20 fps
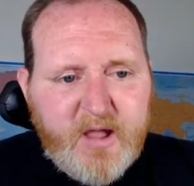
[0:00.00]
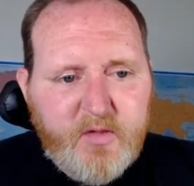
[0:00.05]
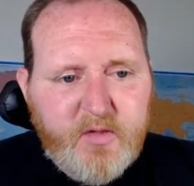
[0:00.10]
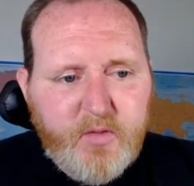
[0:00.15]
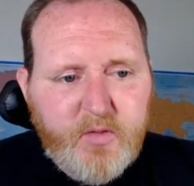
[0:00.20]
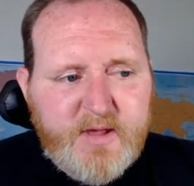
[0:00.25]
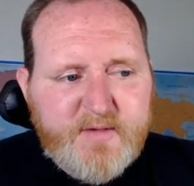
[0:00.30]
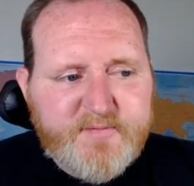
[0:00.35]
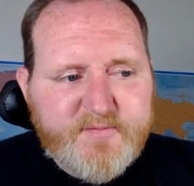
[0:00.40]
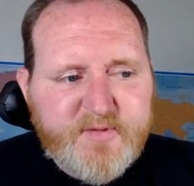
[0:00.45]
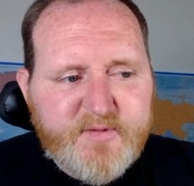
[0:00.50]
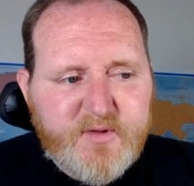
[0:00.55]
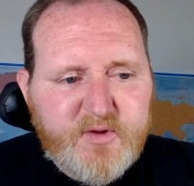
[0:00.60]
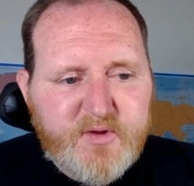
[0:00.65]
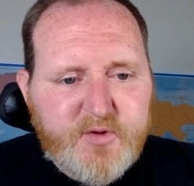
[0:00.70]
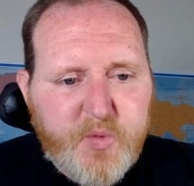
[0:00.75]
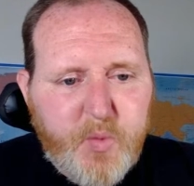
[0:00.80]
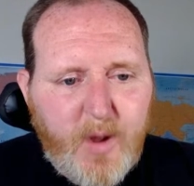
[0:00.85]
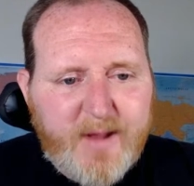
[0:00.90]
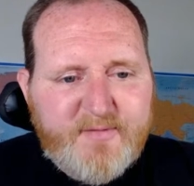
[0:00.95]
lists
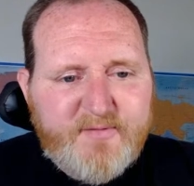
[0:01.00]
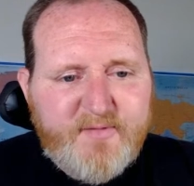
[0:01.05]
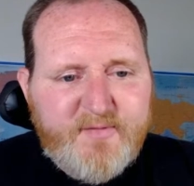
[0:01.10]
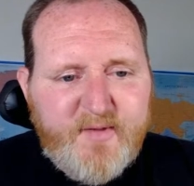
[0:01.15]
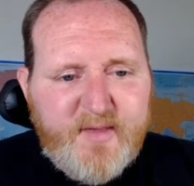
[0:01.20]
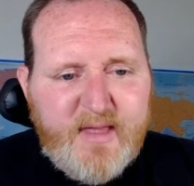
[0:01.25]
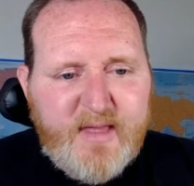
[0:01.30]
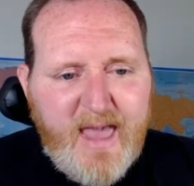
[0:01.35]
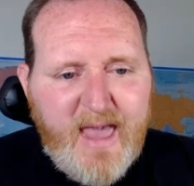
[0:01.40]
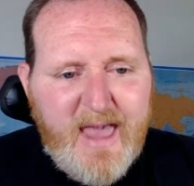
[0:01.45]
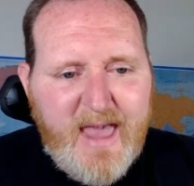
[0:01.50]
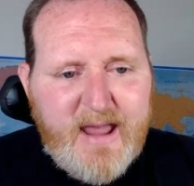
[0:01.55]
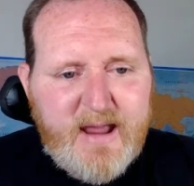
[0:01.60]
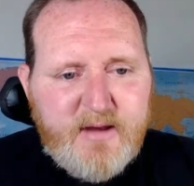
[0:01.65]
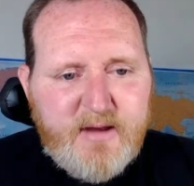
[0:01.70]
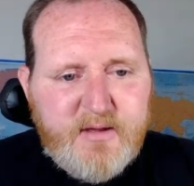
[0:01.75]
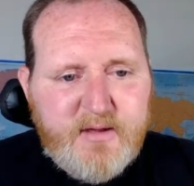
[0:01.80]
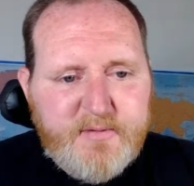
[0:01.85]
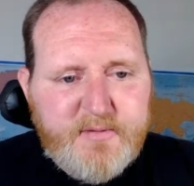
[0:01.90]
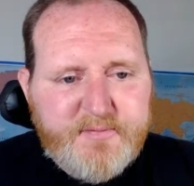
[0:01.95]

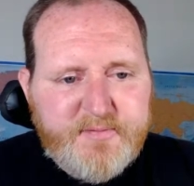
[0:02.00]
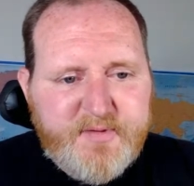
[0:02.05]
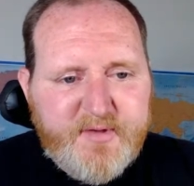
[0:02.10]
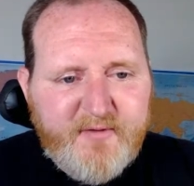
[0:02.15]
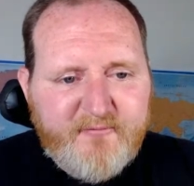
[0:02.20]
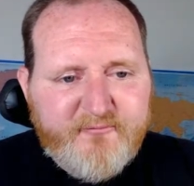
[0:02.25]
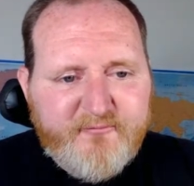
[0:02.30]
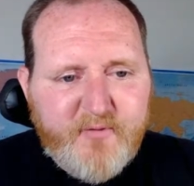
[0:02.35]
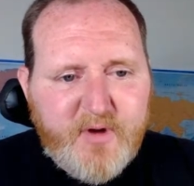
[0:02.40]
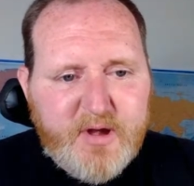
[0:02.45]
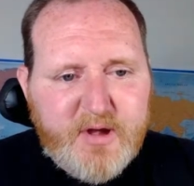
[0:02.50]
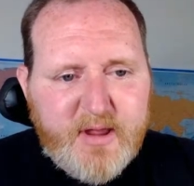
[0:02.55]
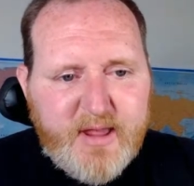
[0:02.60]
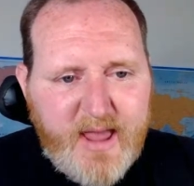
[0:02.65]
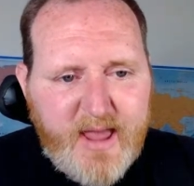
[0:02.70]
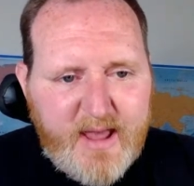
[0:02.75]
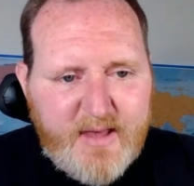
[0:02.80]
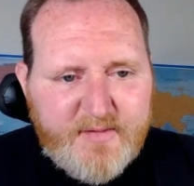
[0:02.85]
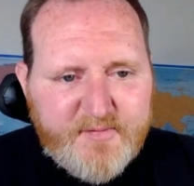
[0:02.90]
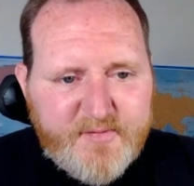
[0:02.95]
28 different
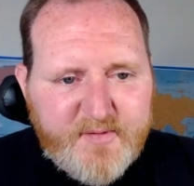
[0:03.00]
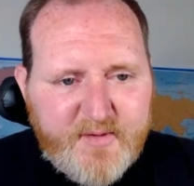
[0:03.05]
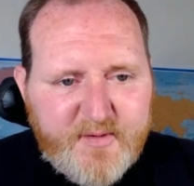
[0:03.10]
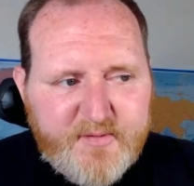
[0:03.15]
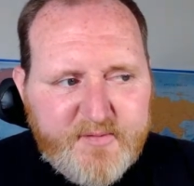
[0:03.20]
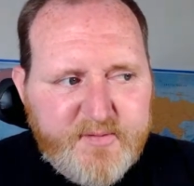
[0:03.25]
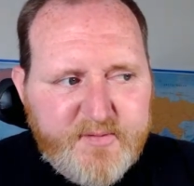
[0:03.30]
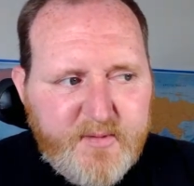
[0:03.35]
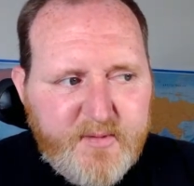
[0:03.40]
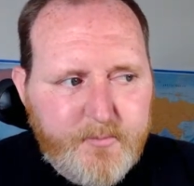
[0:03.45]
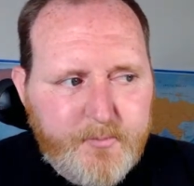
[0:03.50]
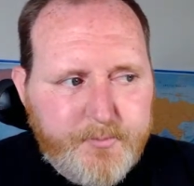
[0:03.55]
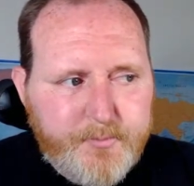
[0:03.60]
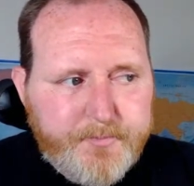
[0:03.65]
cases